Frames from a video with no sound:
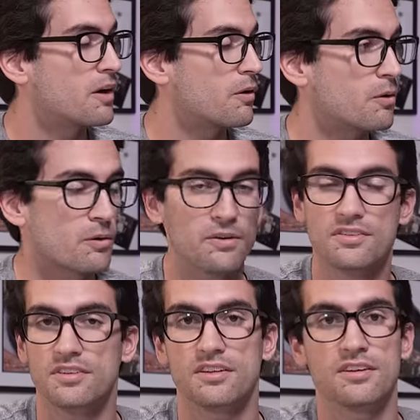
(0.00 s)
Or
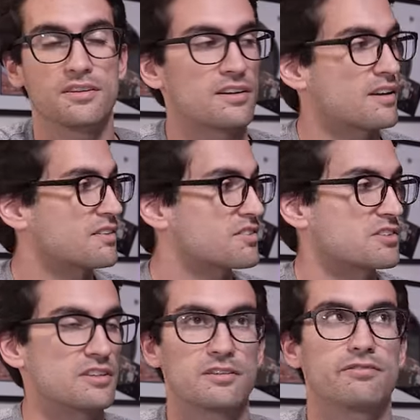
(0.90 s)
it's going to cost
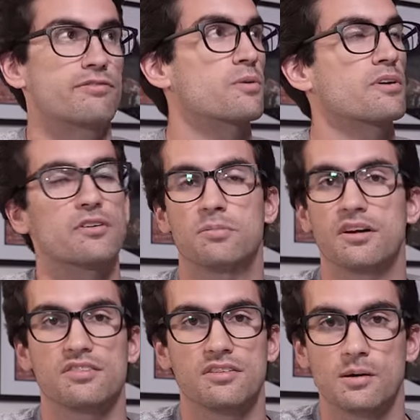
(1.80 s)
you
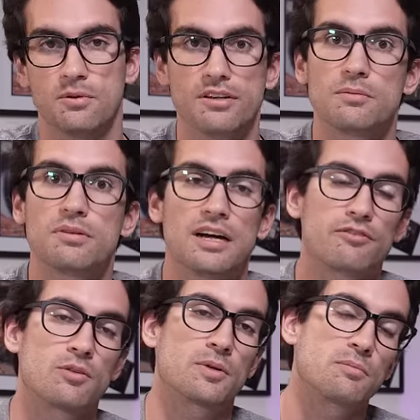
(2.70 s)
$400 to upgrade the
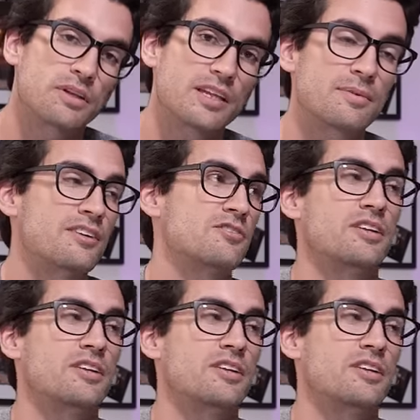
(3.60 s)
platform completely because